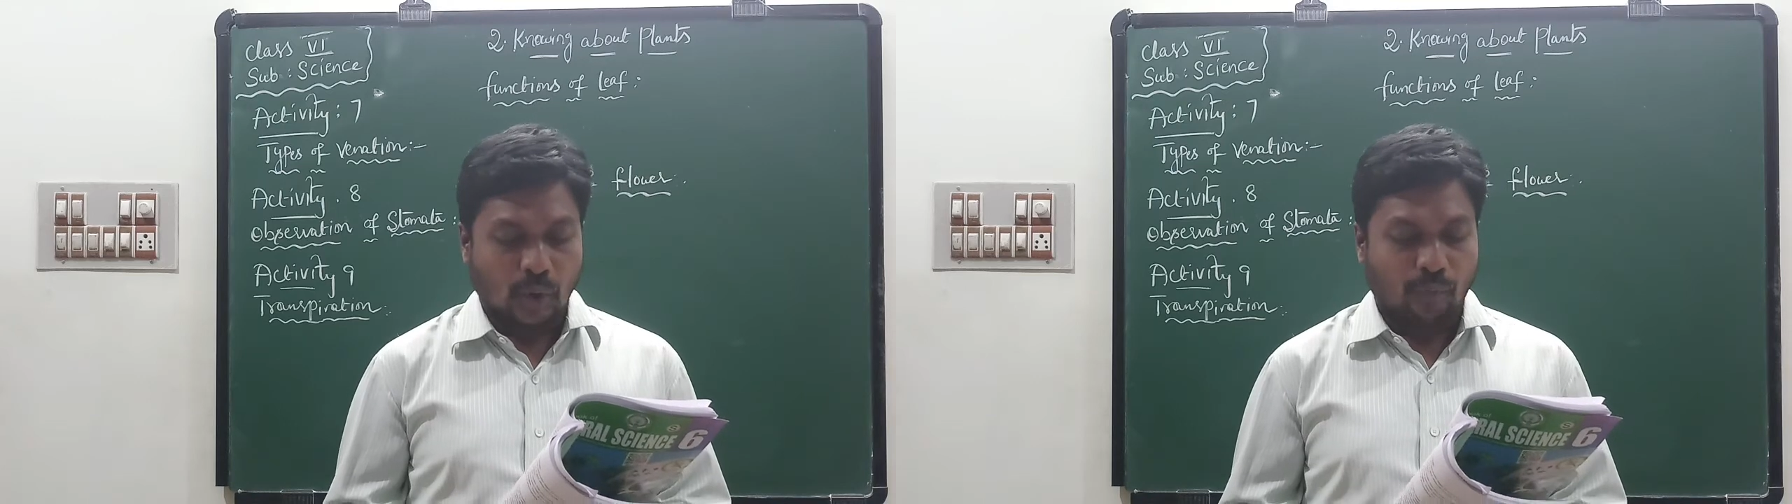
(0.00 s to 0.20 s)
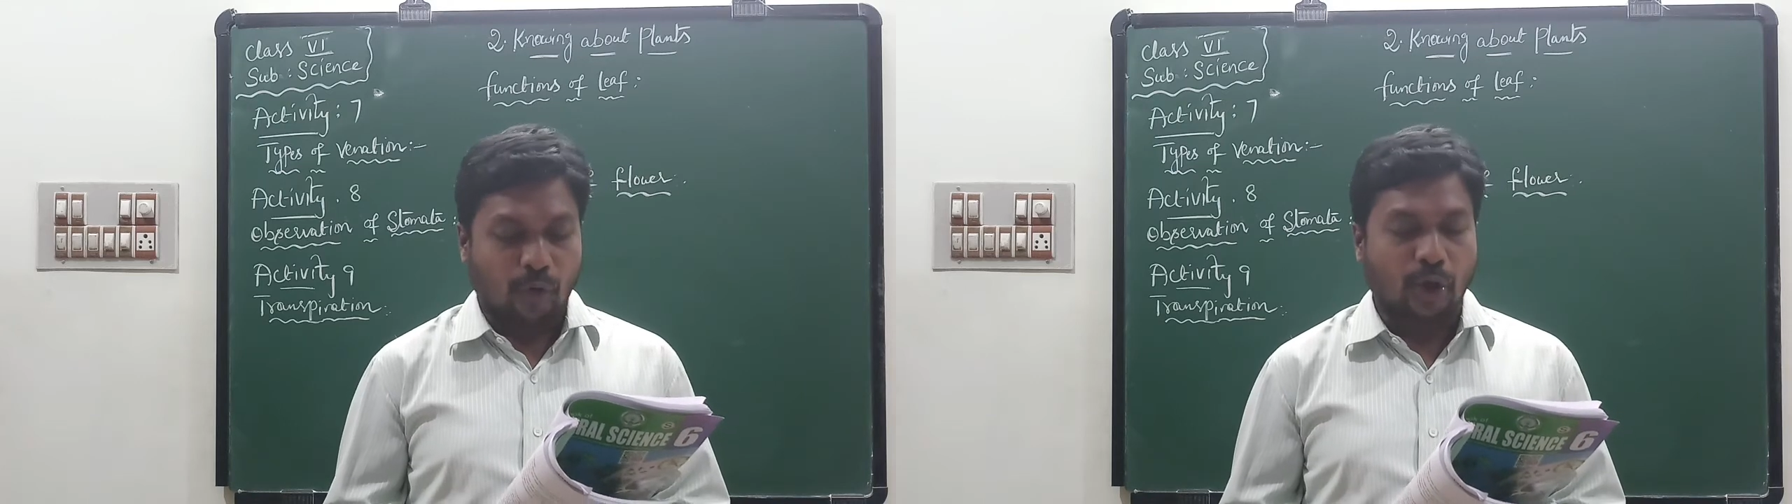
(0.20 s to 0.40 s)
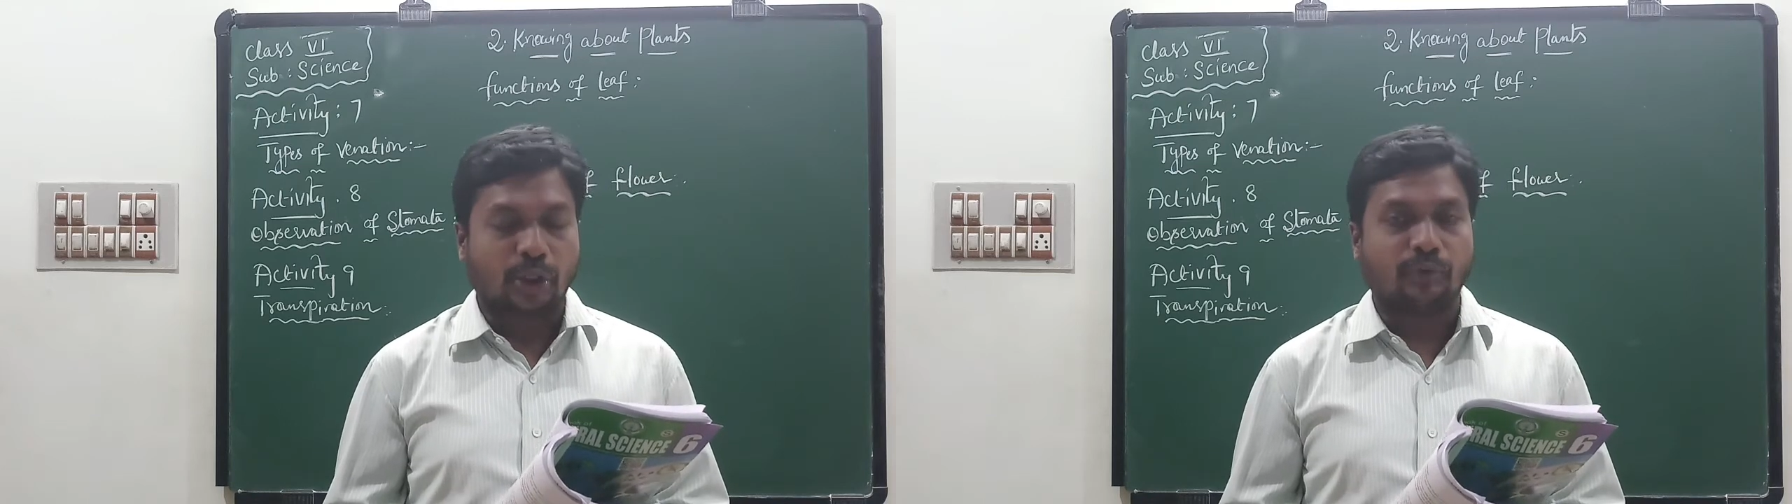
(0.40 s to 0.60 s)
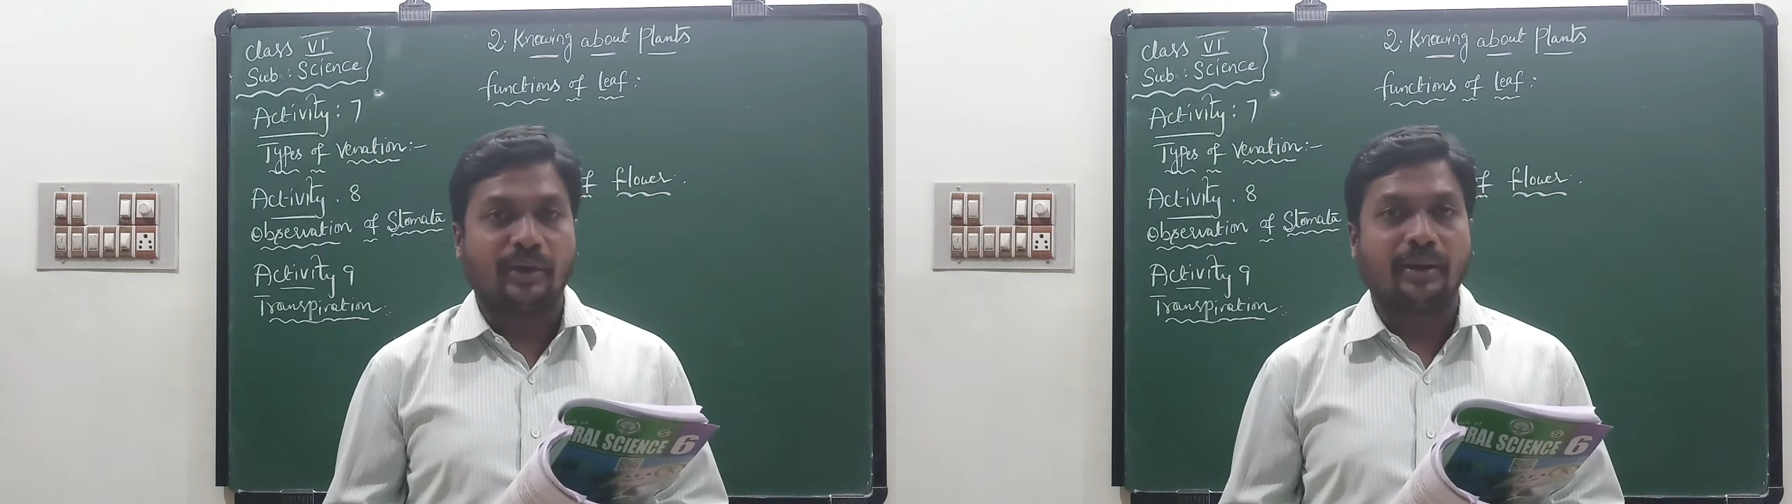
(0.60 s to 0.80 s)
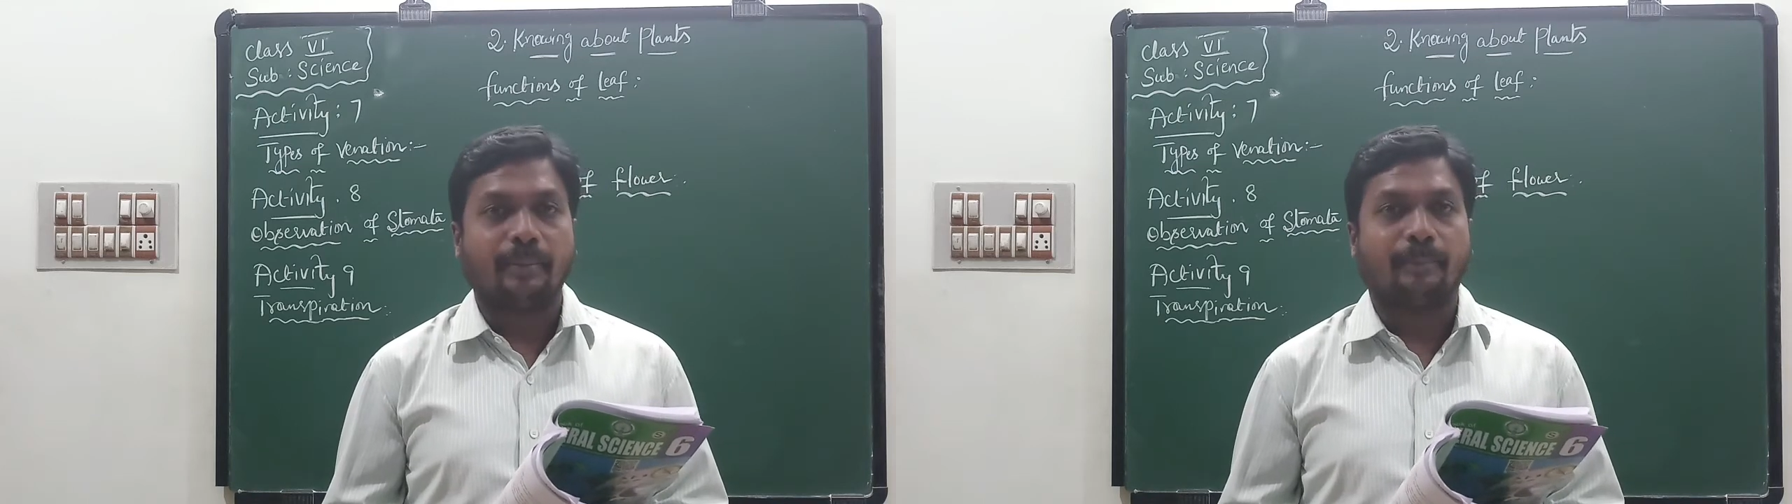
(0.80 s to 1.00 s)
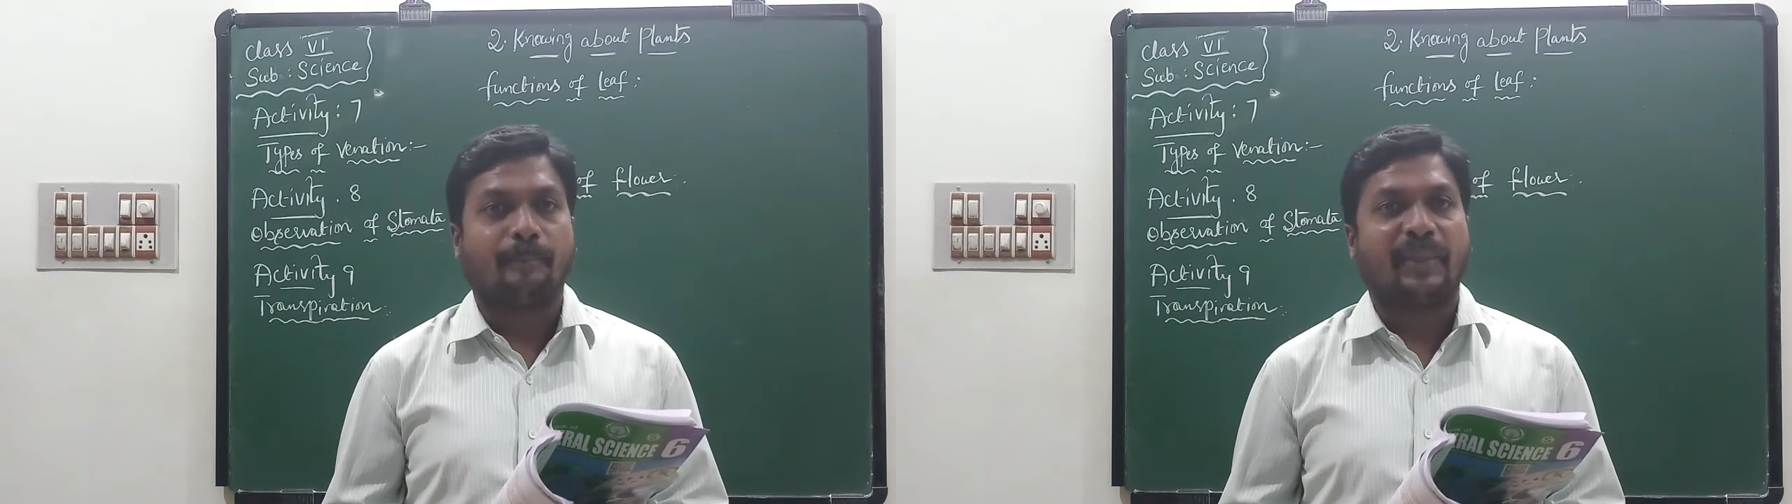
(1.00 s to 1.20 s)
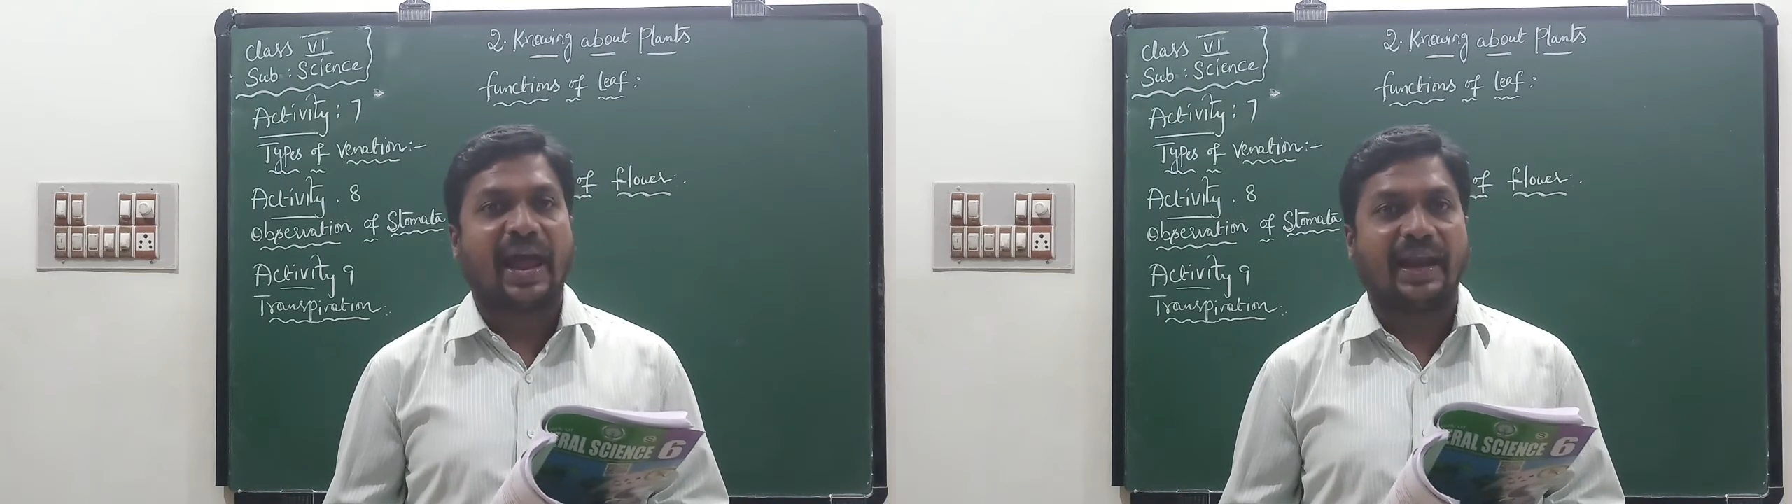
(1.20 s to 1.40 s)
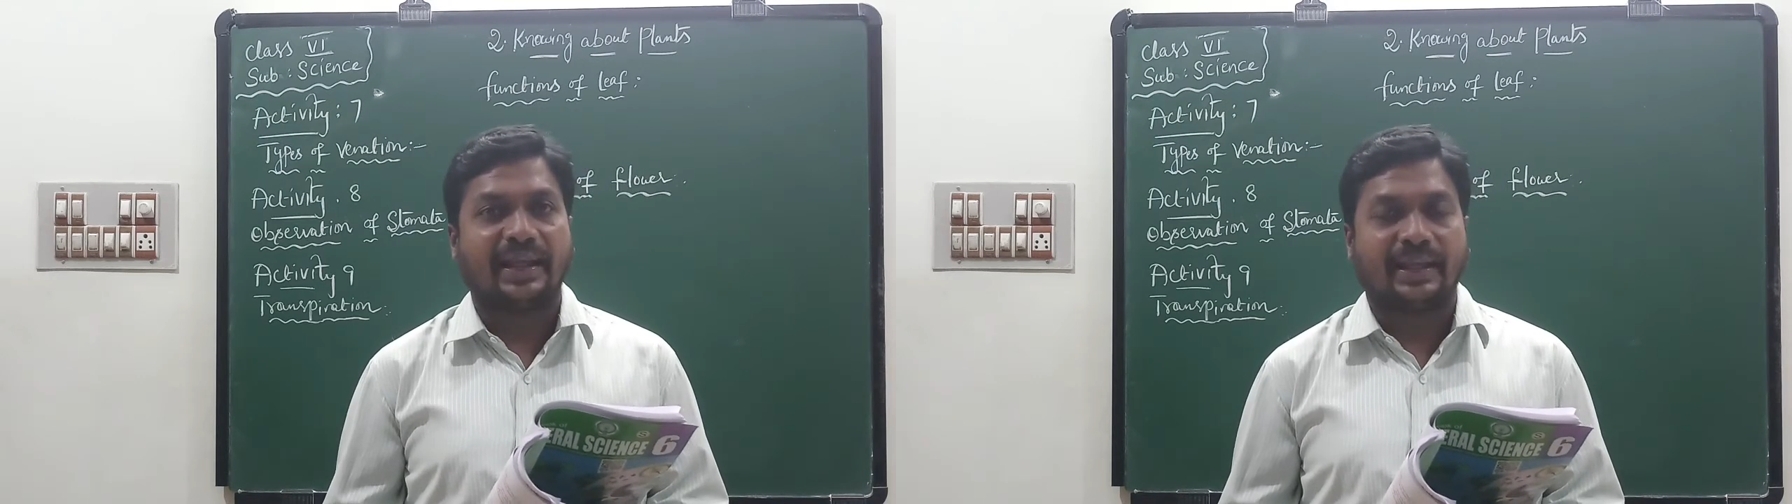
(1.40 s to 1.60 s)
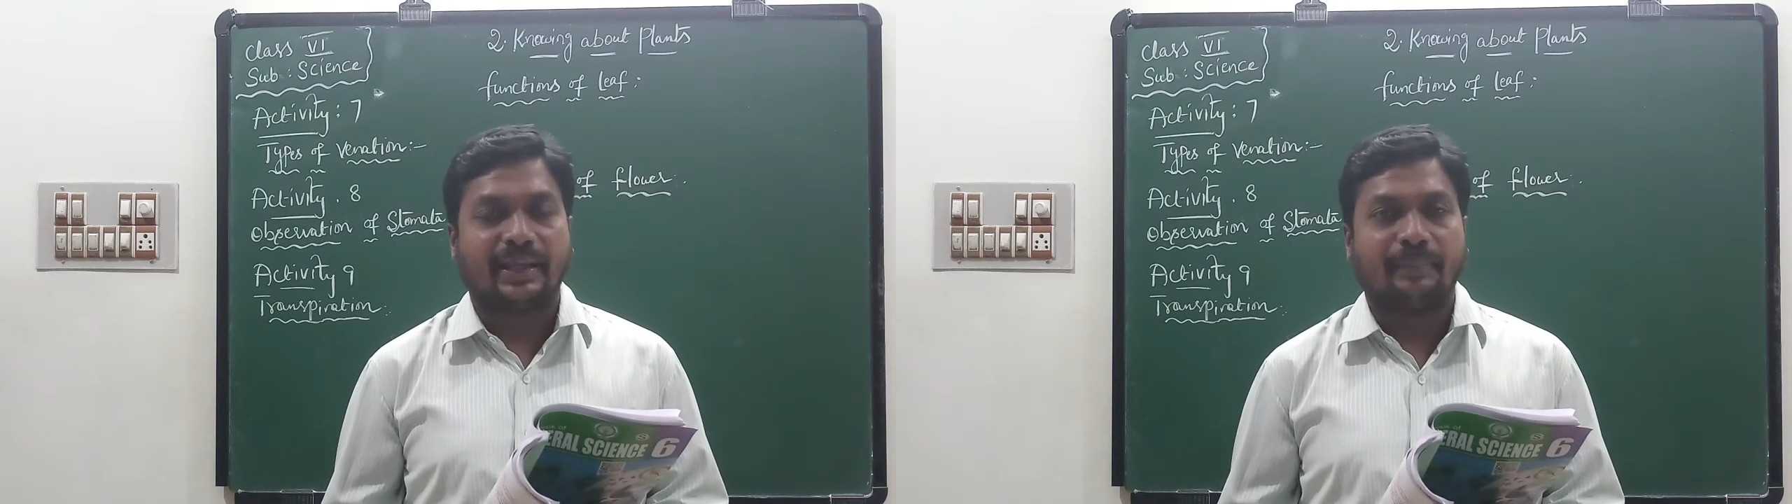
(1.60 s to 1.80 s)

Fourth one, paddy,